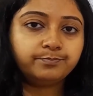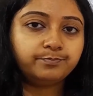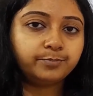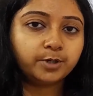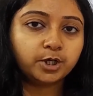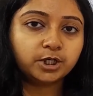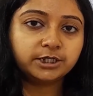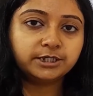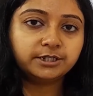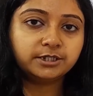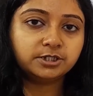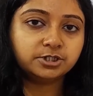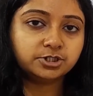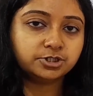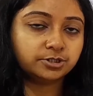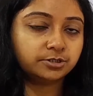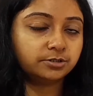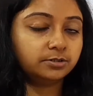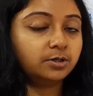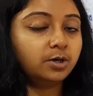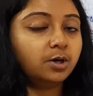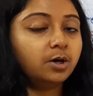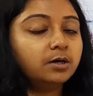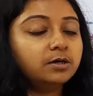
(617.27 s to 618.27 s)

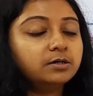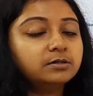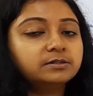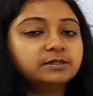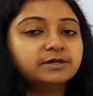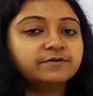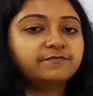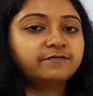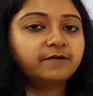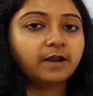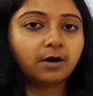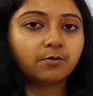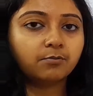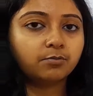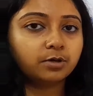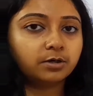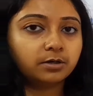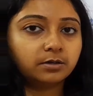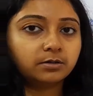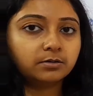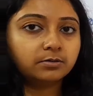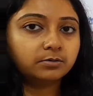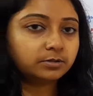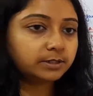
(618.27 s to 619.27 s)
pollination or the
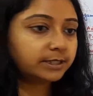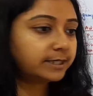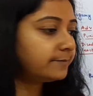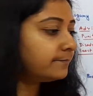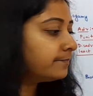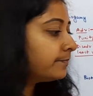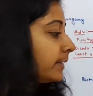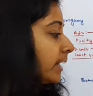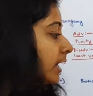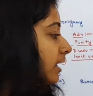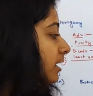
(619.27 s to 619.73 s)
flower. Okay,